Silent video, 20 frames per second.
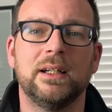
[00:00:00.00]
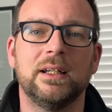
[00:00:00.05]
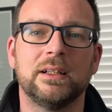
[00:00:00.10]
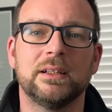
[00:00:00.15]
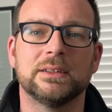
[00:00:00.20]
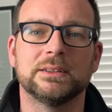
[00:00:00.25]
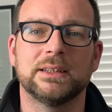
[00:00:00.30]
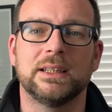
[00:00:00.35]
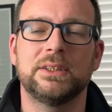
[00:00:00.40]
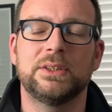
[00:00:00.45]

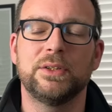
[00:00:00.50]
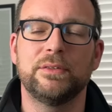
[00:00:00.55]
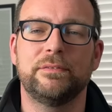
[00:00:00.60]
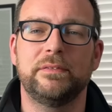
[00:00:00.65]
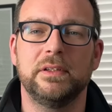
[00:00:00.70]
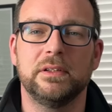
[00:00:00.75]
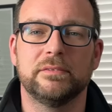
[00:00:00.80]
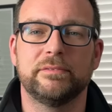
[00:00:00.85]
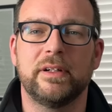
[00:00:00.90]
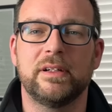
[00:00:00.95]
because they do
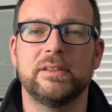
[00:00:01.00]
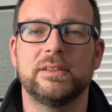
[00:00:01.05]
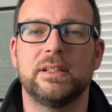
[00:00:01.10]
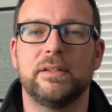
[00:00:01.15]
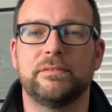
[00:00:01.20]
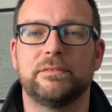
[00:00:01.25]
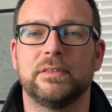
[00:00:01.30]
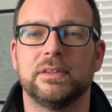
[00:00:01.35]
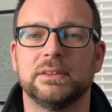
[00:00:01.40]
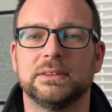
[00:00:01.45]
feel very
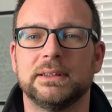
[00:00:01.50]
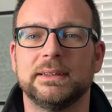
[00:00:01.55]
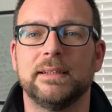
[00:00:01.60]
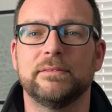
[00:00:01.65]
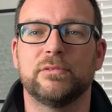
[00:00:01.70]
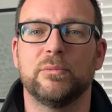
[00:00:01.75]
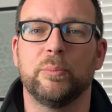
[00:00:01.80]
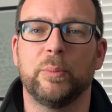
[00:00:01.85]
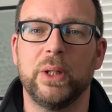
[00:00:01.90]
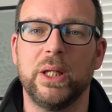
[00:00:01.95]
different to
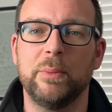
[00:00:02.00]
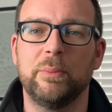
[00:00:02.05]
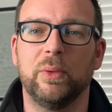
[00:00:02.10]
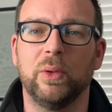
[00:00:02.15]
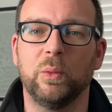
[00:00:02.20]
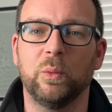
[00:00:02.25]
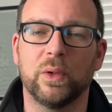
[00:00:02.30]
different people.